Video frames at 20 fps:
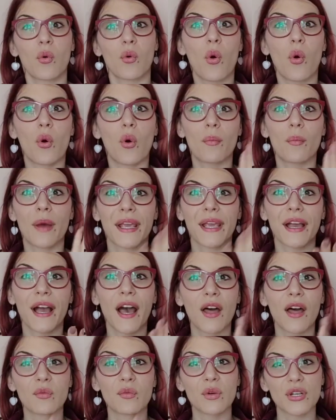oh my
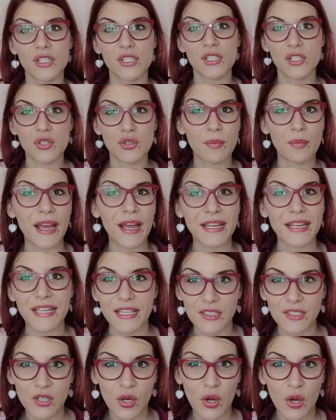God, where did you buy
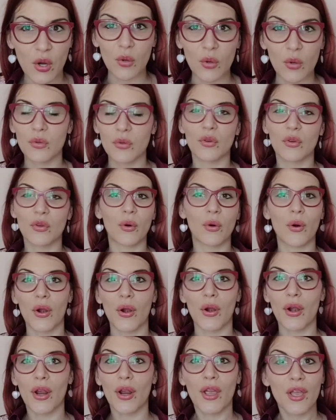that coat,
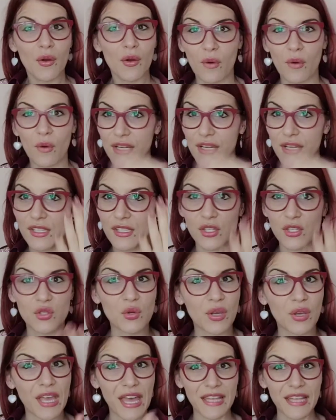or where did
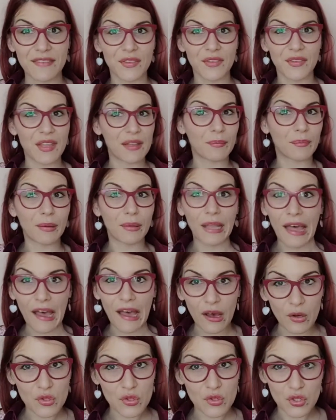you get that
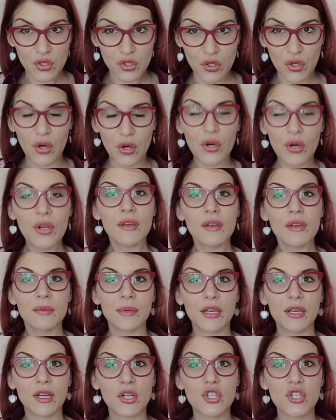blouse, you know,
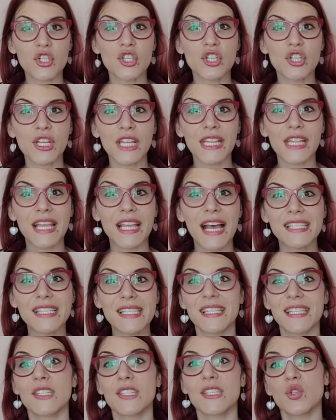because she
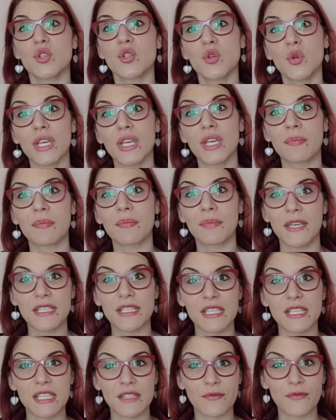does these unique
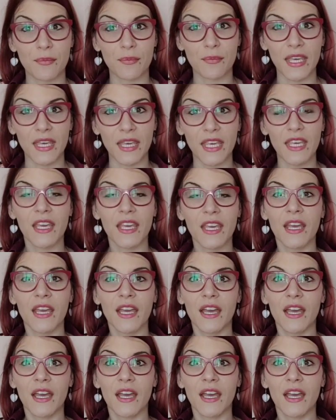pieces for me.